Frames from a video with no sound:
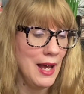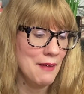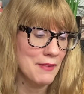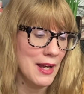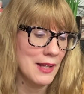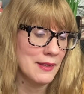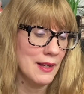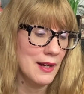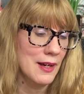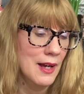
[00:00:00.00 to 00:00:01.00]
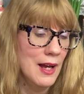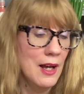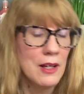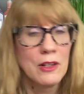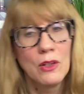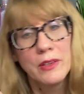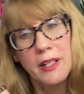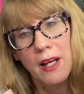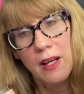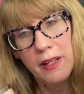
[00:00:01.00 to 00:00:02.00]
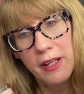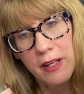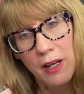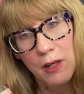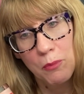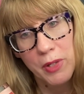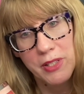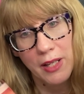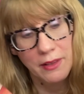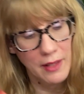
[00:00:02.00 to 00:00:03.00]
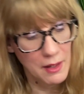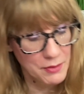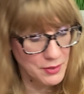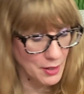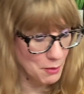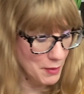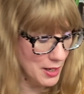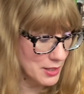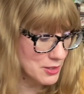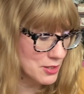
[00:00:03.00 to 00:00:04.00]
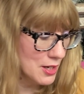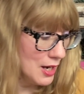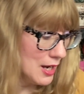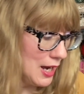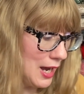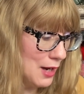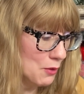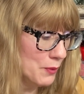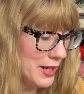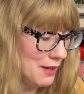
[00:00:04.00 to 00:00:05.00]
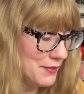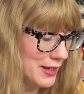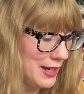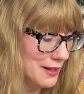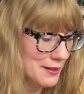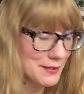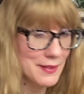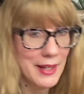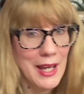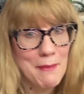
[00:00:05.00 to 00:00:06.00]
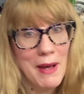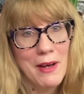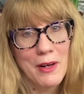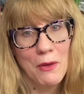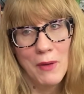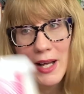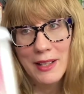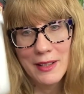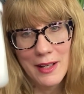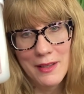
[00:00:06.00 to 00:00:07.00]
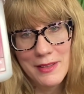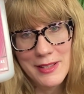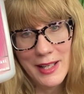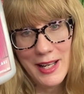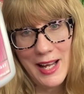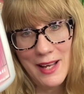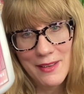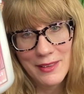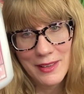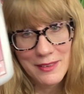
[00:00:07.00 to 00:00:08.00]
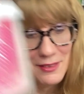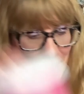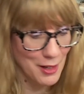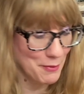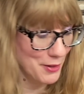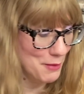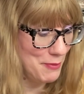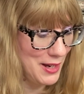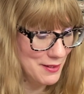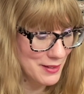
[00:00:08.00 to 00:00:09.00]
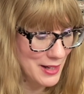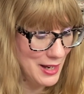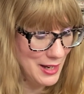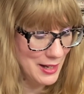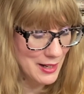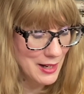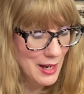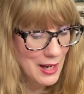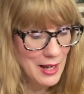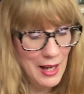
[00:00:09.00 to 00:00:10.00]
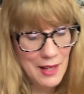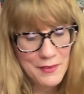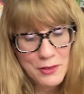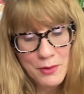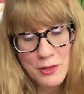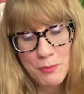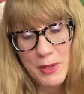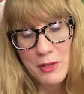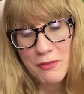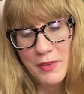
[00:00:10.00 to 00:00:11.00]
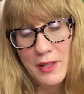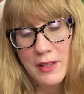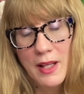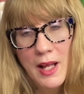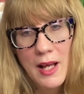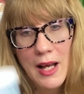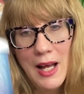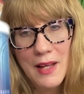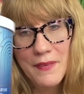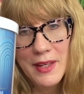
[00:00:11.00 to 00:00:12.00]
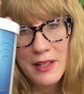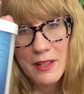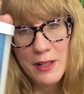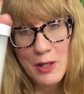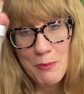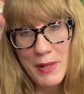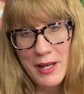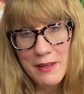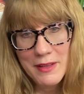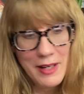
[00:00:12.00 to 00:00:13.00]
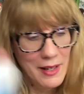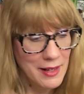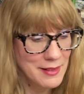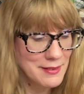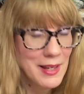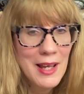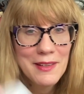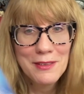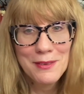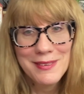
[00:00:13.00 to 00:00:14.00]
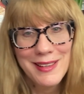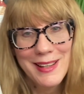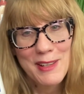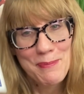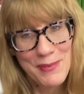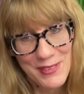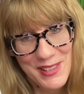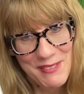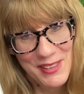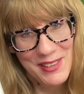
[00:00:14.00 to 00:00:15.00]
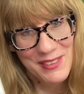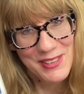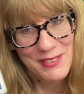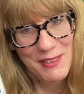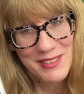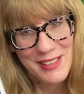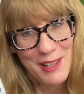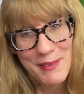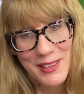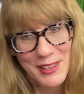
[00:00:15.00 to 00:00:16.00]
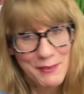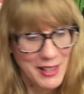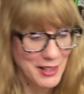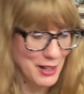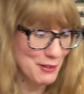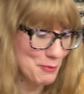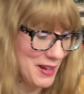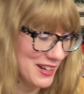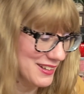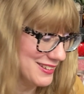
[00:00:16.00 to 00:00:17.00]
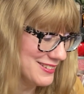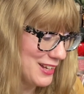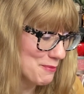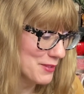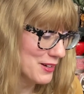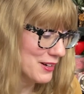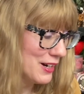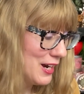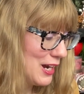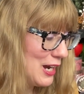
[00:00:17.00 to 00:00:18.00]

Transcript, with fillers: I've got the Golden Honeycomb, which I love so much. Uh, we have the candles that came out a while ago. Check it out, like the Starberry Pound Cake. Uh, this one's beautiful. Uh, the Indigo Paradise. This was like a preview to what was coming, only we didn't know it back in December.